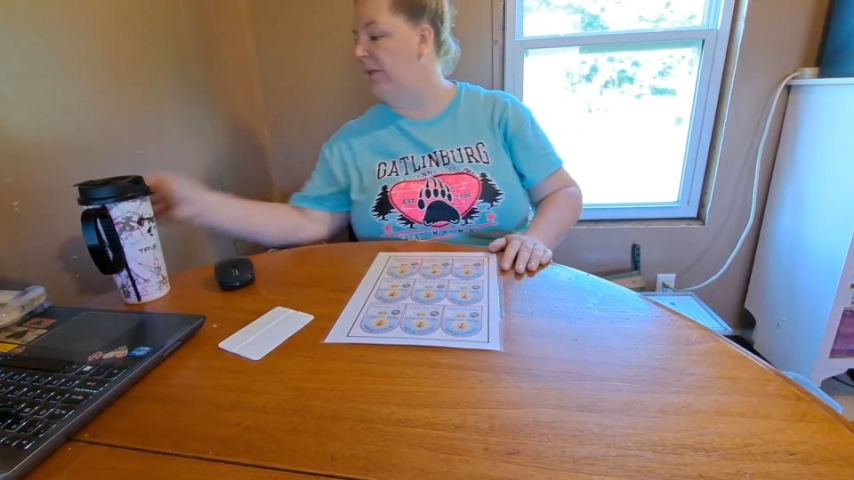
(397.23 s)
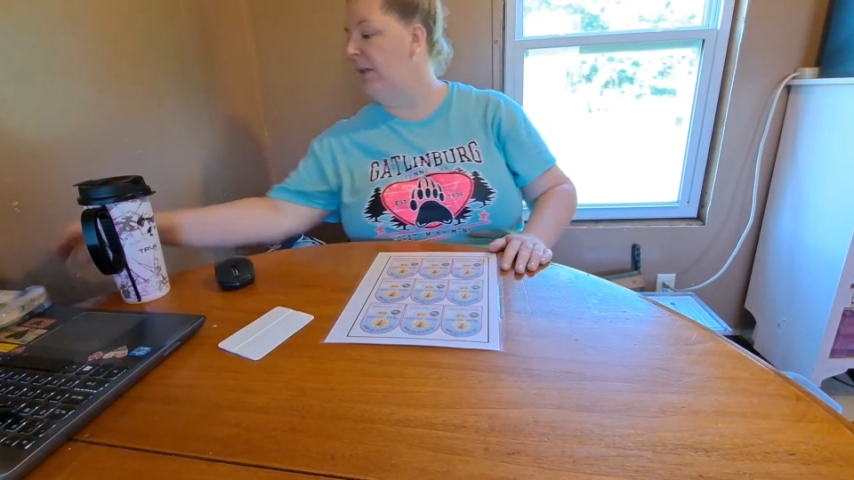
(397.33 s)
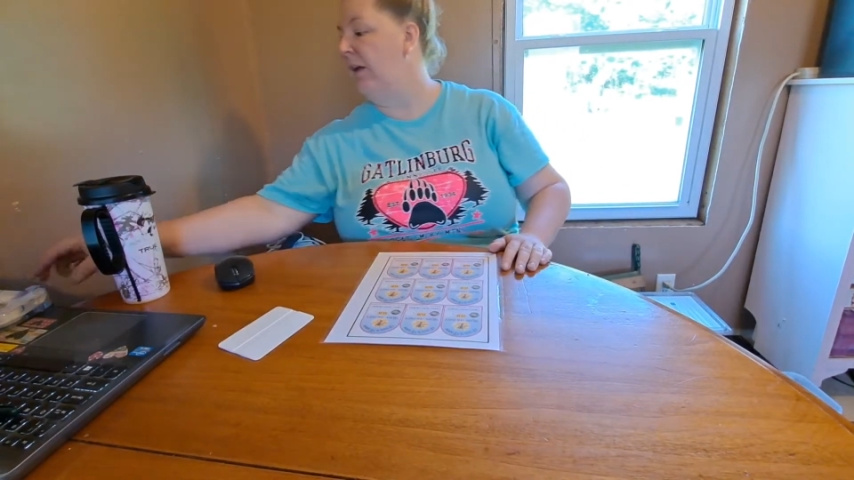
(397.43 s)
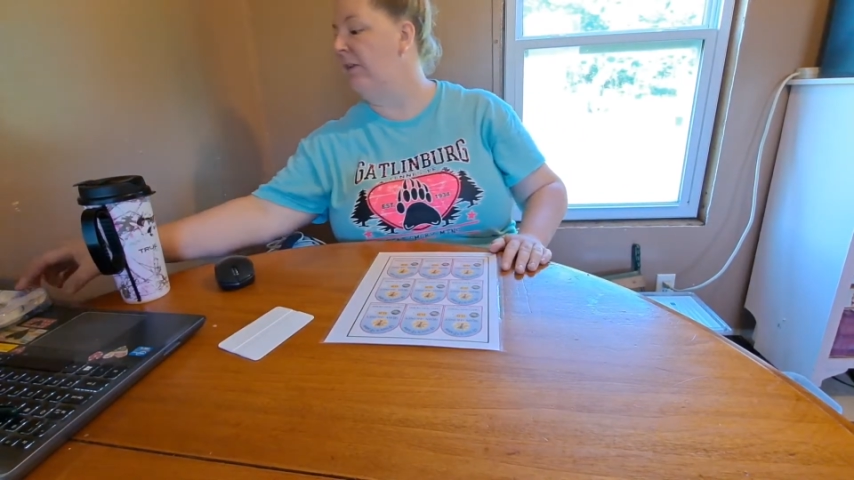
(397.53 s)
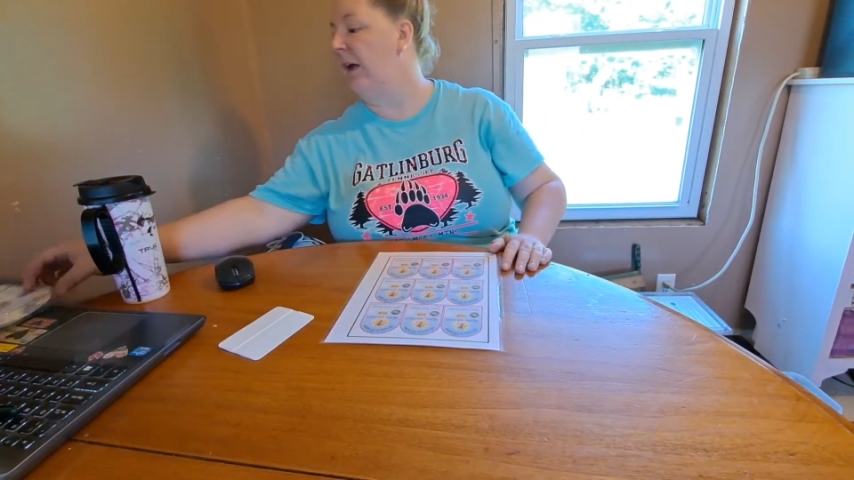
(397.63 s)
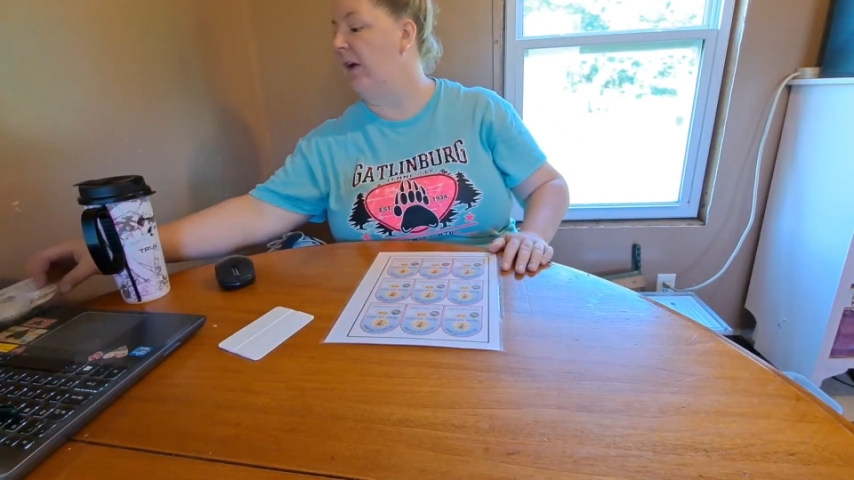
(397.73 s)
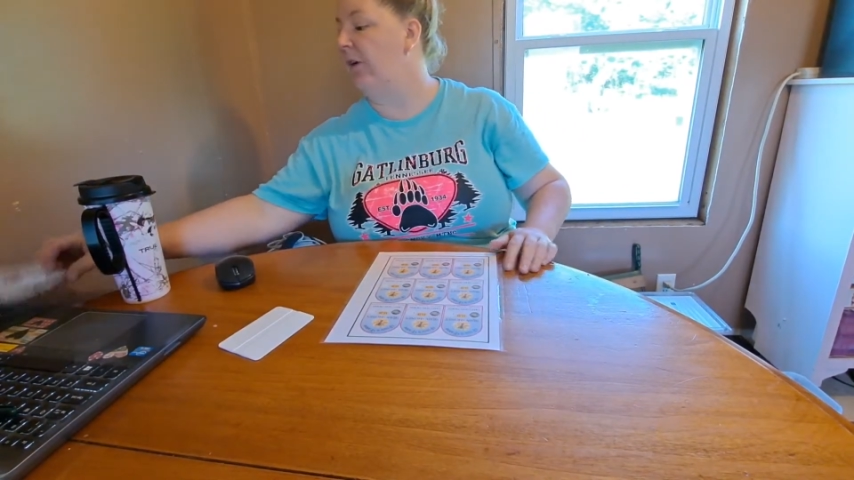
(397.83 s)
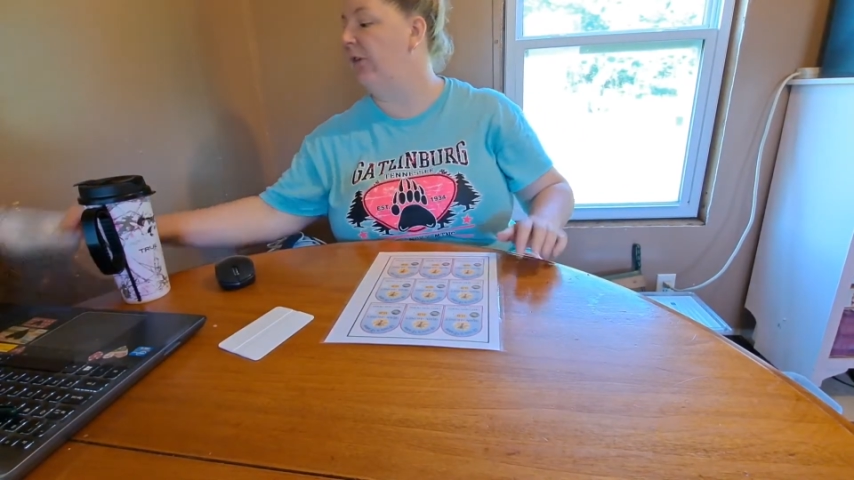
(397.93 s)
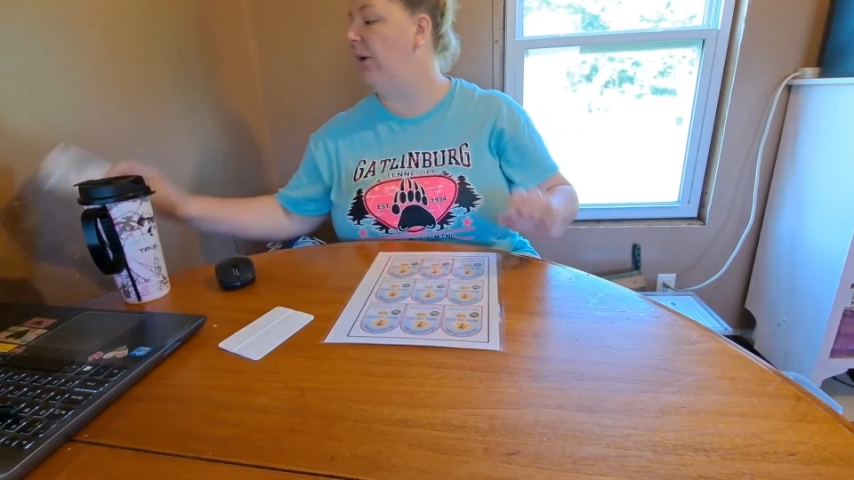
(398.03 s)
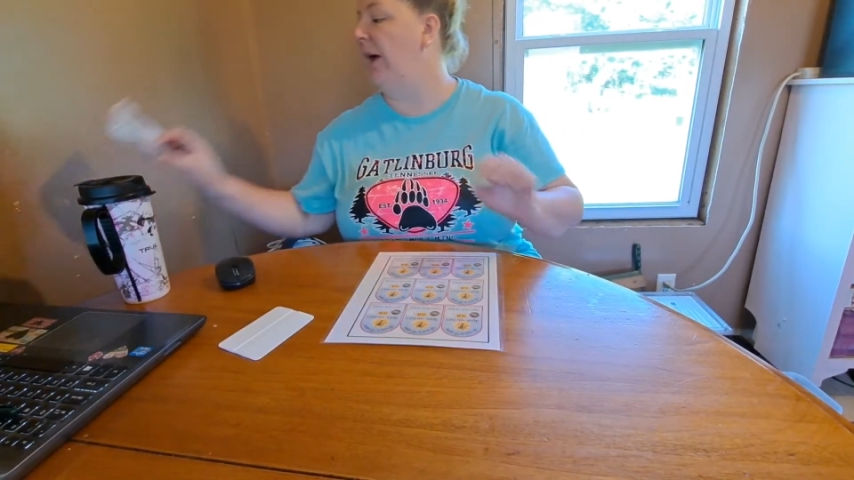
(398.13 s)
then I
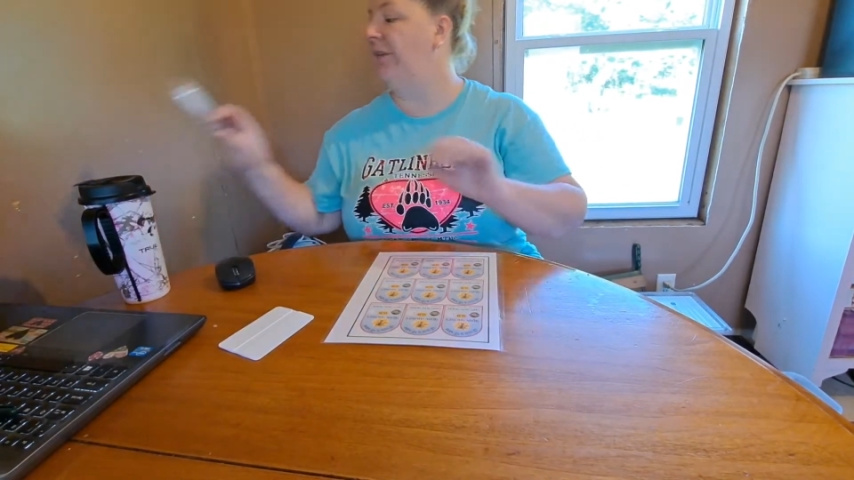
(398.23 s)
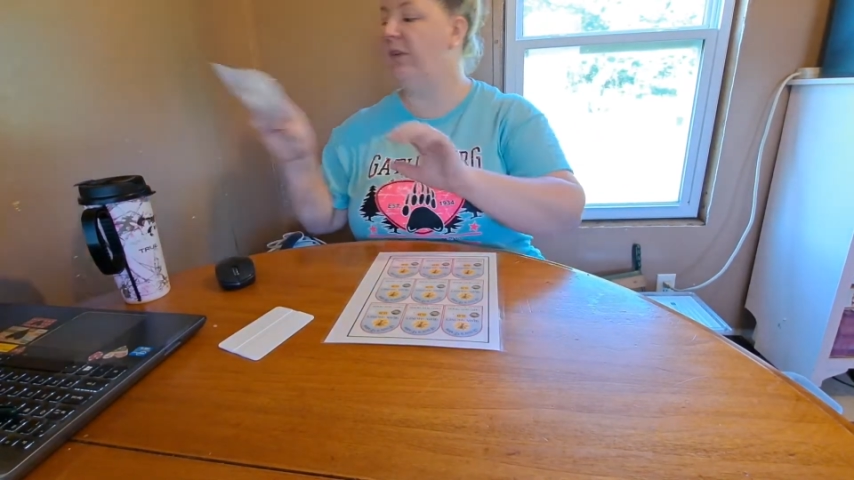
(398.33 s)
also have